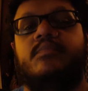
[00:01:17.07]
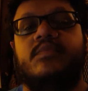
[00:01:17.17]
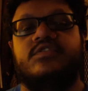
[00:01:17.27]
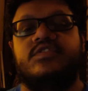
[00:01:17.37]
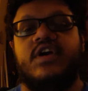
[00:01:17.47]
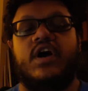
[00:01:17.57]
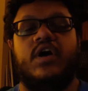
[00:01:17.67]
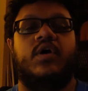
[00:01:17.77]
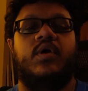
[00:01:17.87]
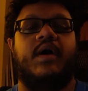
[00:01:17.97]

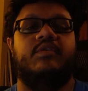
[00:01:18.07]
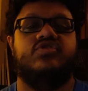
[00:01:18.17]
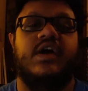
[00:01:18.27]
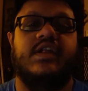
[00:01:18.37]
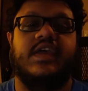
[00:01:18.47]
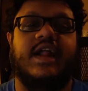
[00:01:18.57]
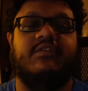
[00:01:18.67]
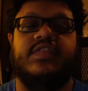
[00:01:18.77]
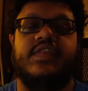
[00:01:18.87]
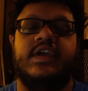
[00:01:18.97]
So I was trying to get
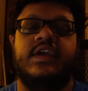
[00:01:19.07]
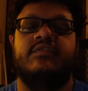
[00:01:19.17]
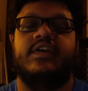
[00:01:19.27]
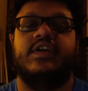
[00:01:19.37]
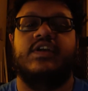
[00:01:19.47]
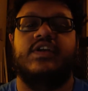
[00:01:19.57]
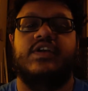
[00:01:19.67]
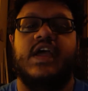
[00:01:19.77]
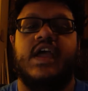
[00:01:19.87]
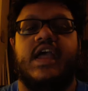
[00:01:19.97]
everything
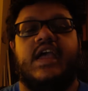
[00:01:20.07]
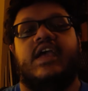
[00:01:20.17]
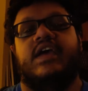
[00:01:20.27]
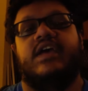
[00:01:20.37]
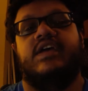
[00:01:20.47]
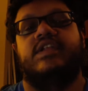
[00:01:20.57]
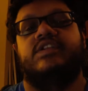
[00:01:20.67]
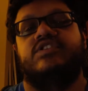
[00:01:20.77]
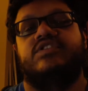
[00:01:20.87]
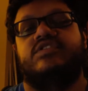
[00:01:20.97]
configured, and
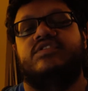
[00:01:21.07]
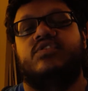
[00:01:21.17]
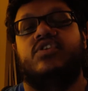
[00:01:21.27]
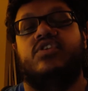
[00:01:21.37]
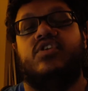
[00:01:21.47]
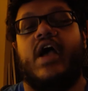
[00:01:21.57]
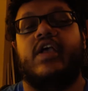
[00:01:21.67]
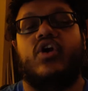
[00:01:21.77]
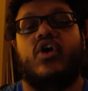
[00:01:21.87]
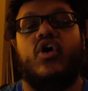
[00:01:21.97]
I
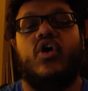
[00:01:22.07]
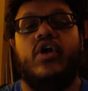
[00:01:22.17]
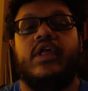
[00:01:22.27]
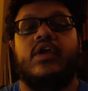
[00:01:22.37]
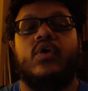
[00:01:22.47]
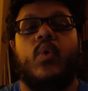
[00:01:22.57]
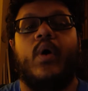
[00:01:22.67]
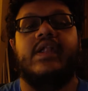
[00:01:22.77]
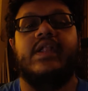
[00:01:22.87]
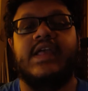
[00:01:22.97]
couldn't
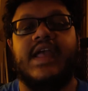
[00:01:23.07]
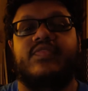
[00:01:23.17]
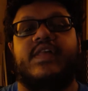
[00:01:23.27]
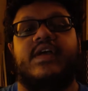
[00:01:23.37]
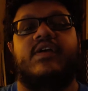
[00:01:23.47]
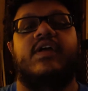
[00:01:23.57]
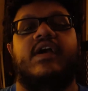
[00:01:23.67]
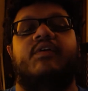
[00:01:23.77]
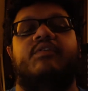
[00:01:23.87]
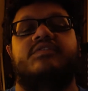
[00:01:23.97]
quite get there.
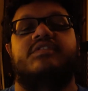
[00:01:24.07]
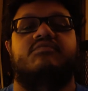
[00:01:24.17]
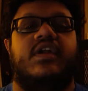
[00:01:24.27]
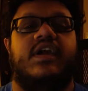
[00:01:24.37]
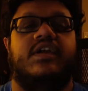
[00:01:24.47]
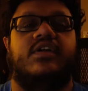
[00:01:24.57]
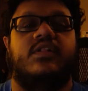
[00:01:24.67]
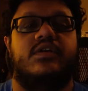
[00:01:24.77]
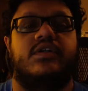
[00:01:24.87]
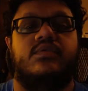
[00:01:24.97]
I was running into
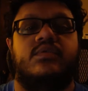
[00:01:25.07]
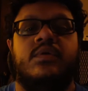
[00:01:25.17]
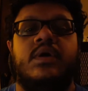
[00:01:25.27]
little